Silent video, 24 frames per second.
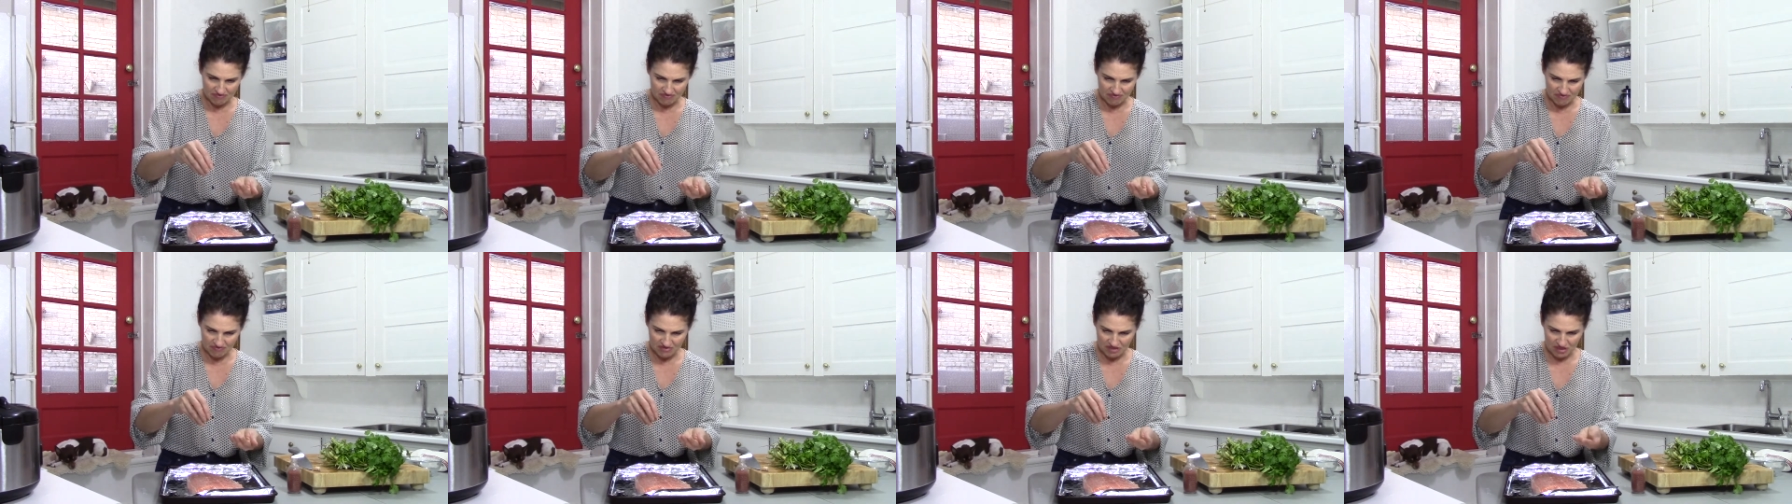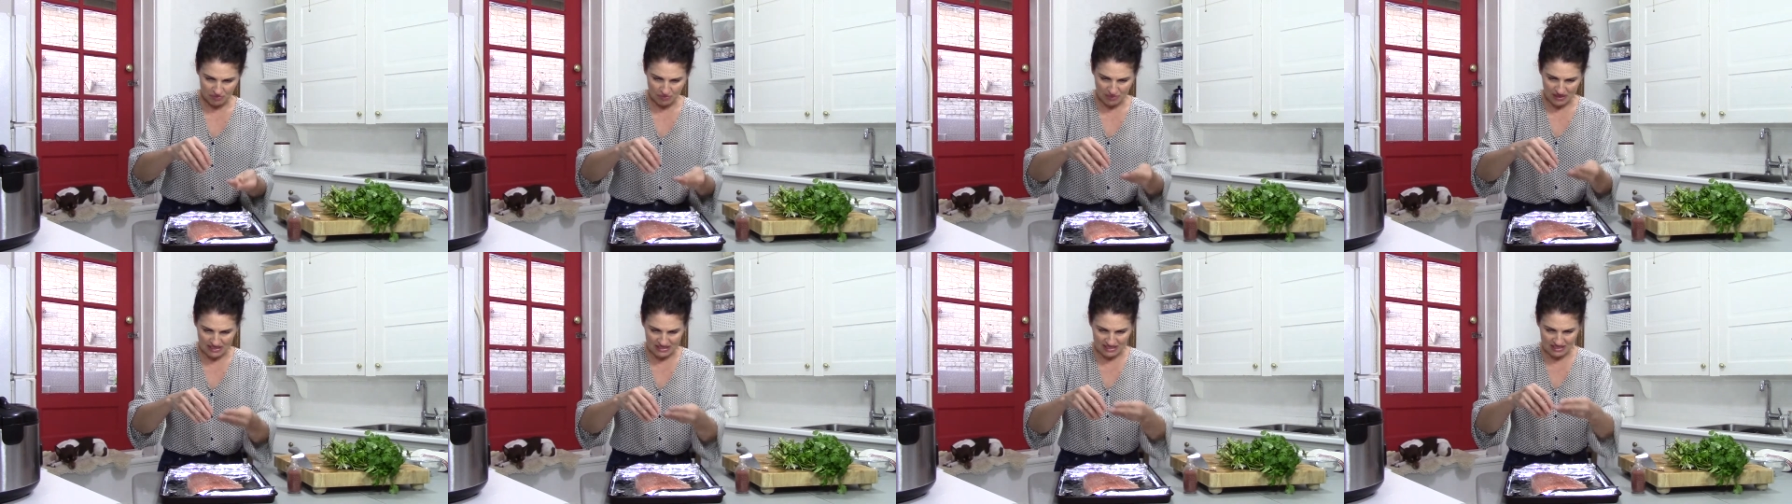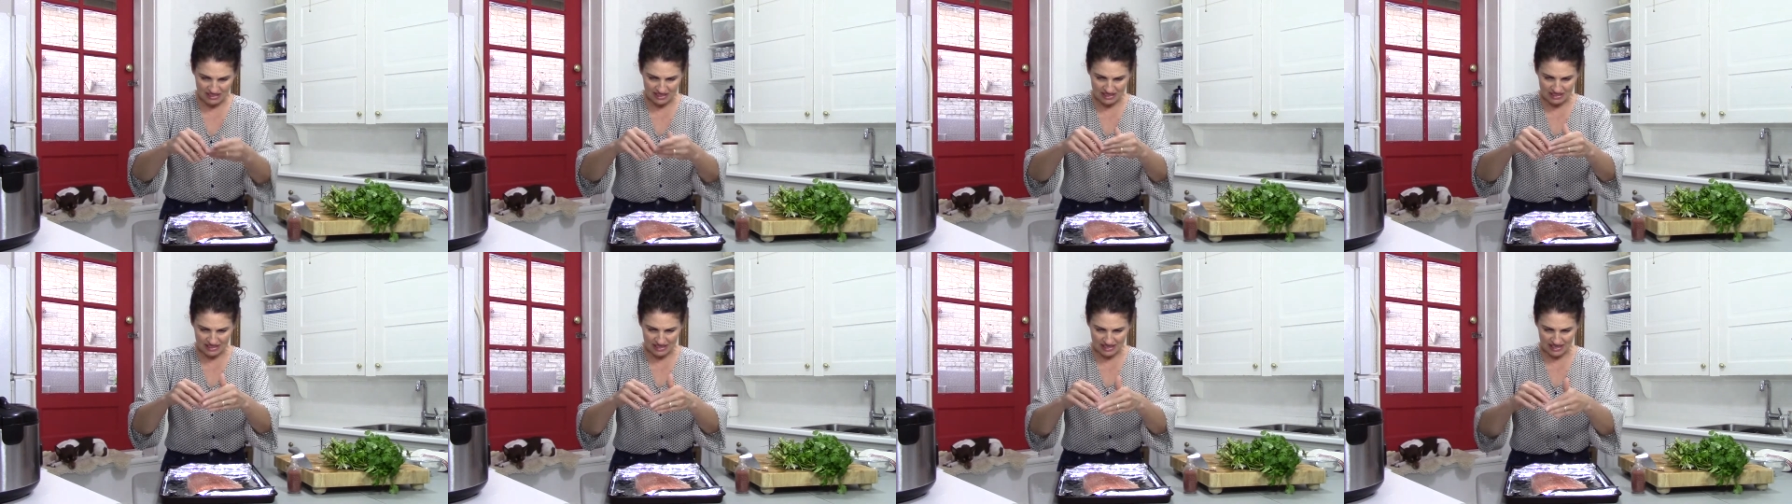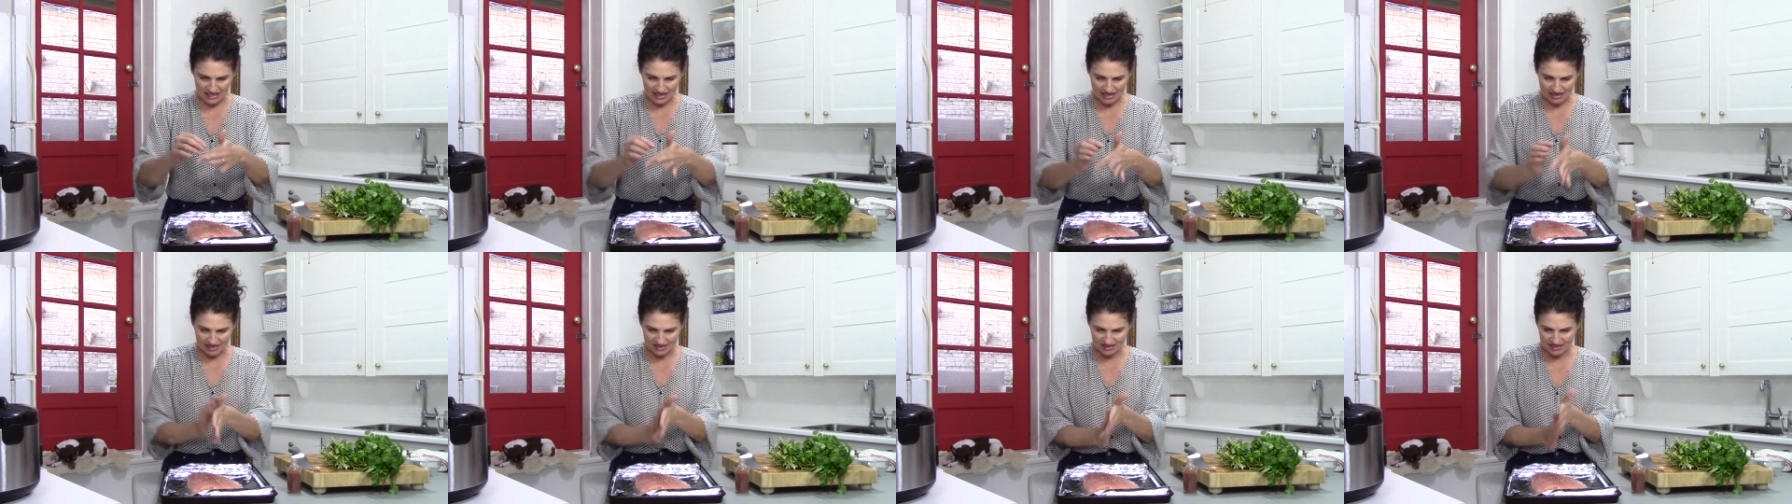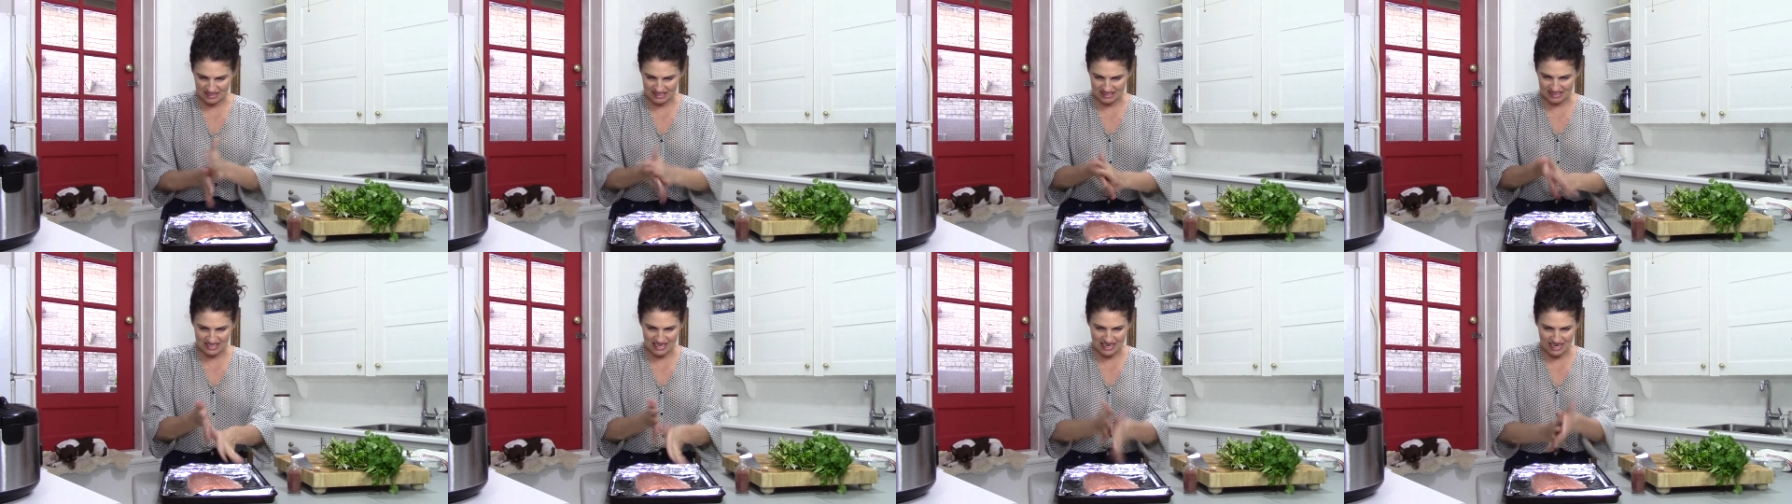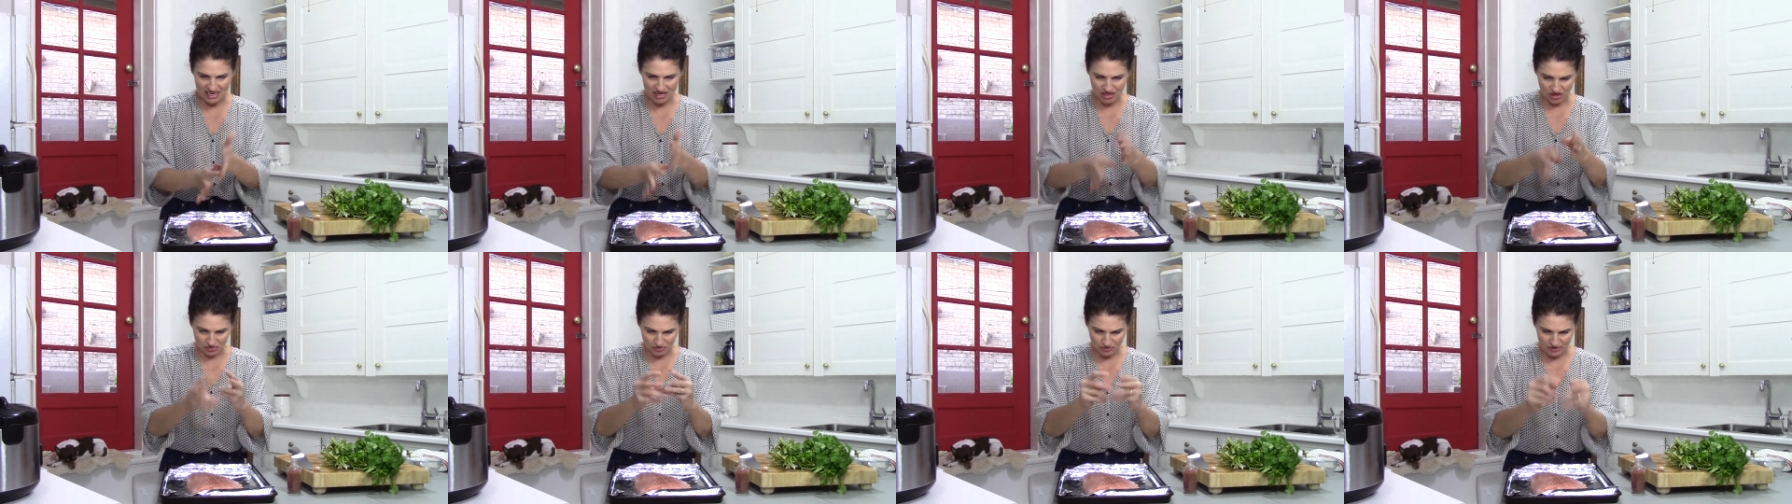spicing like a
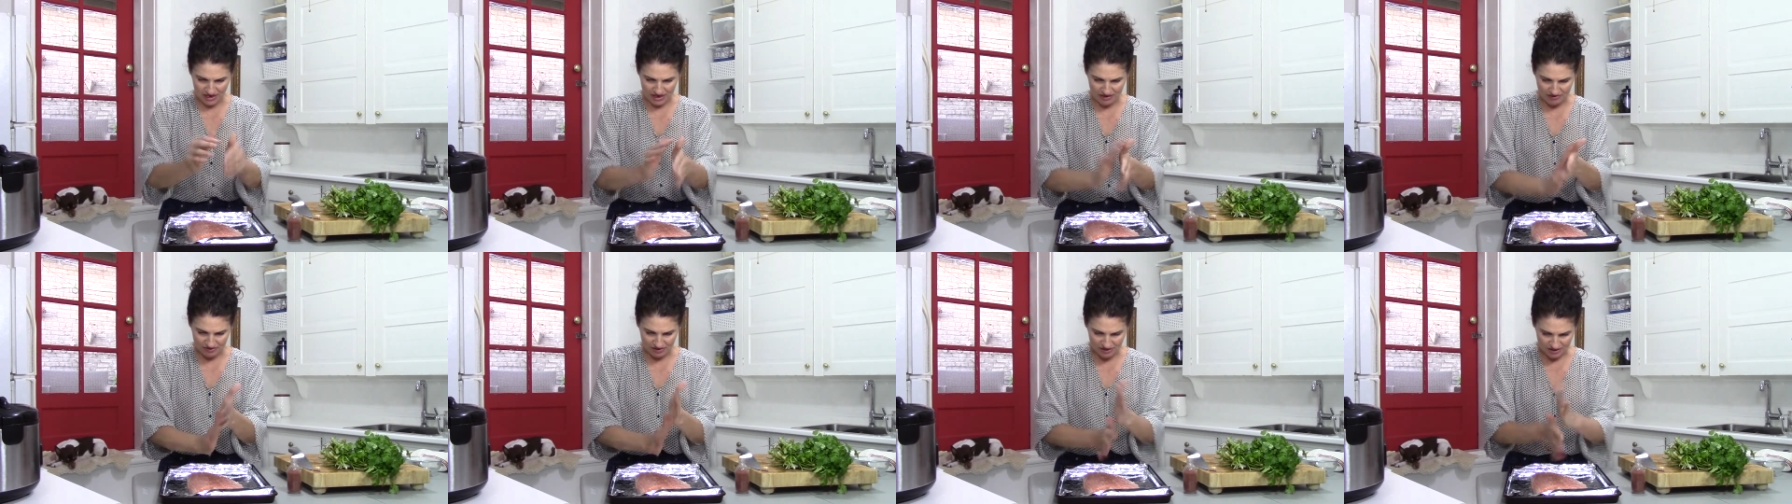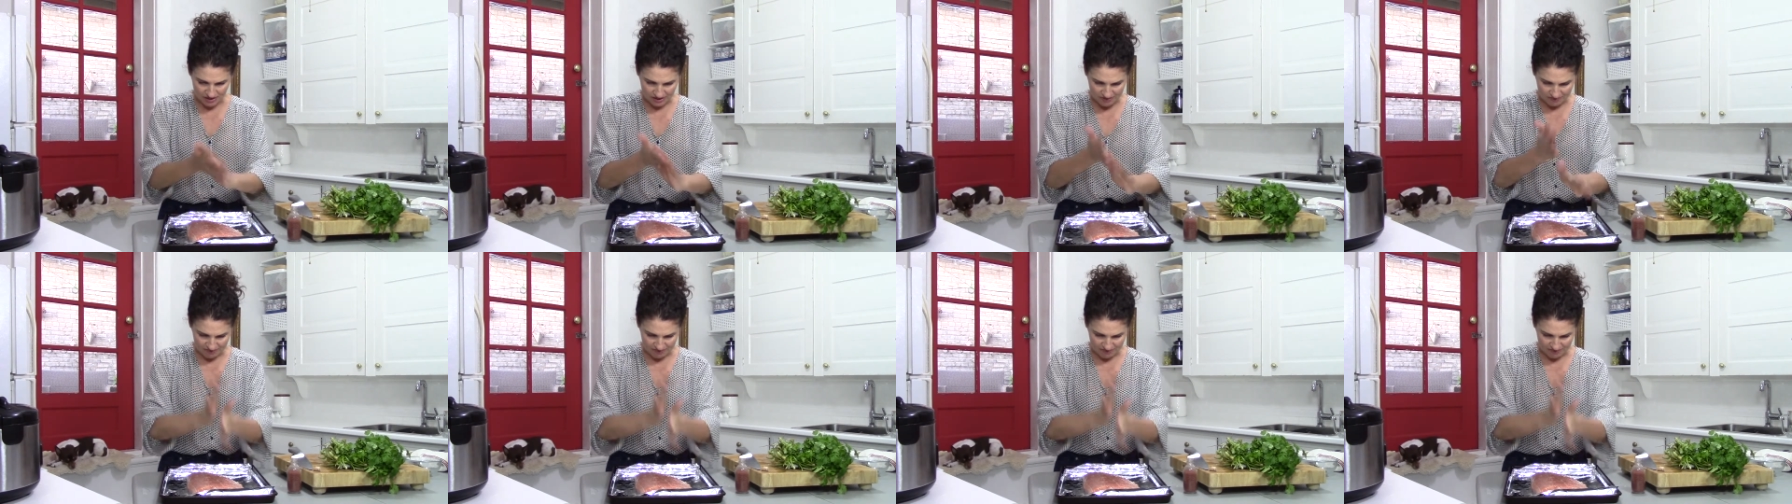steak or whatever.